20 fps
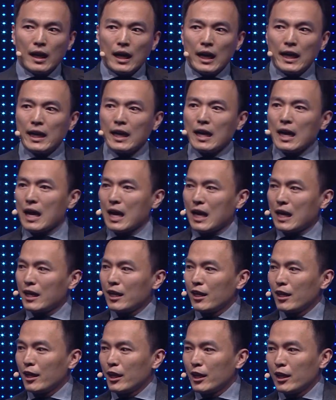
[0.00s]
AI,
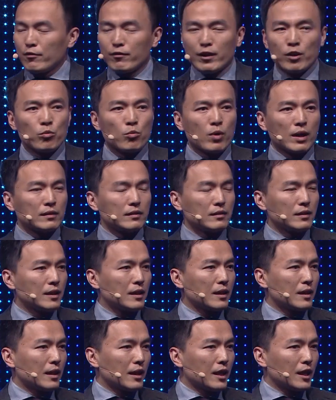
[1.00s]
even what
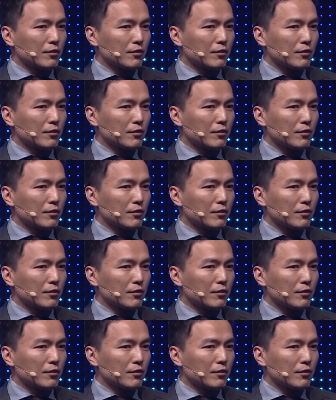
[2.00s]
the